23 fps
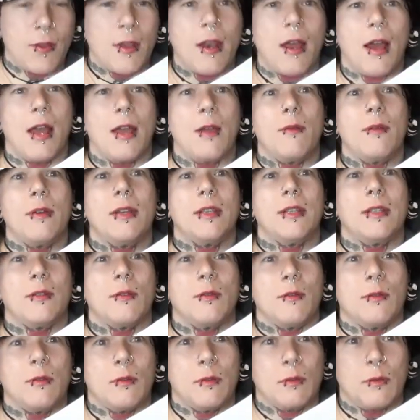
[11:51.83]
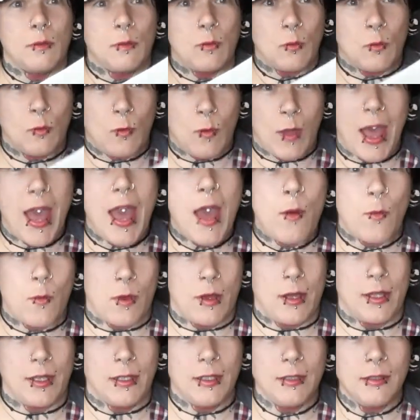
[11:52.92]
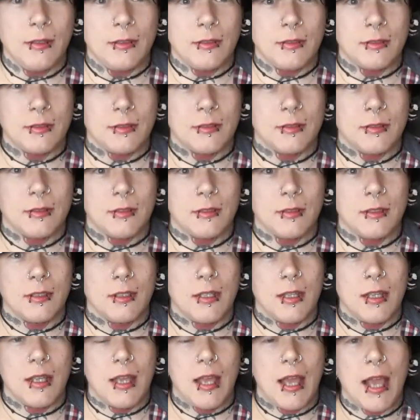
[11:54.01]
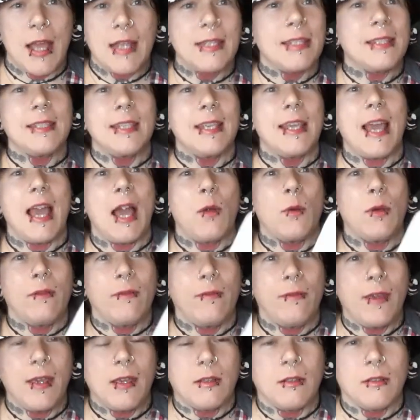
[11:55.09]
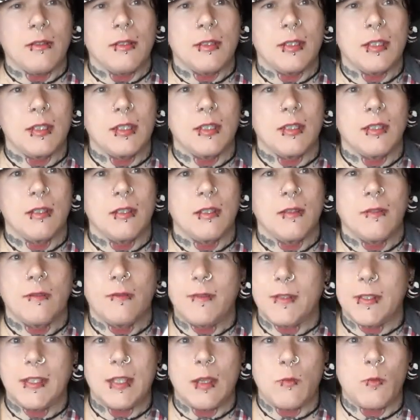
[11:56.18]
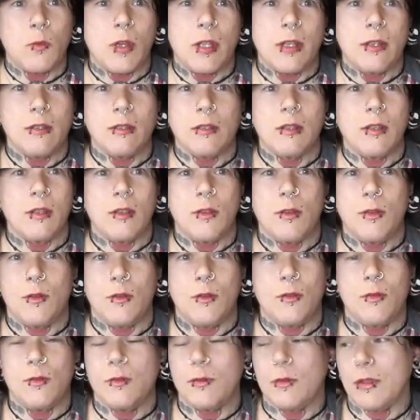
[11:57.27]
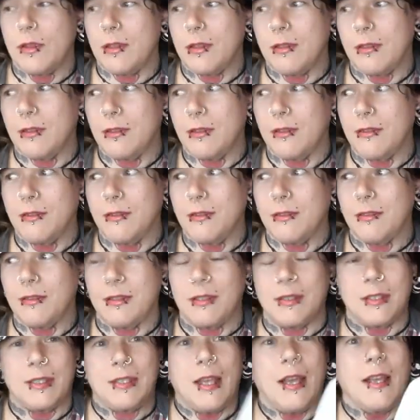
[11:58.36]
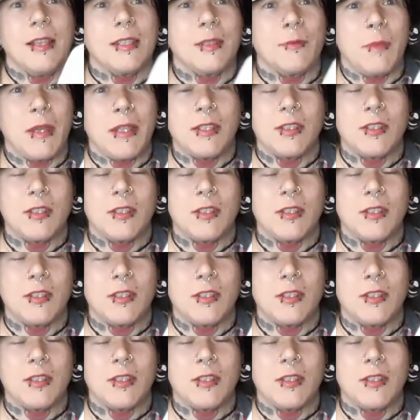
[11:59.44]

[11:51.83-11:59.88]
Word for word: that I would wear one and see how it feels for someone who does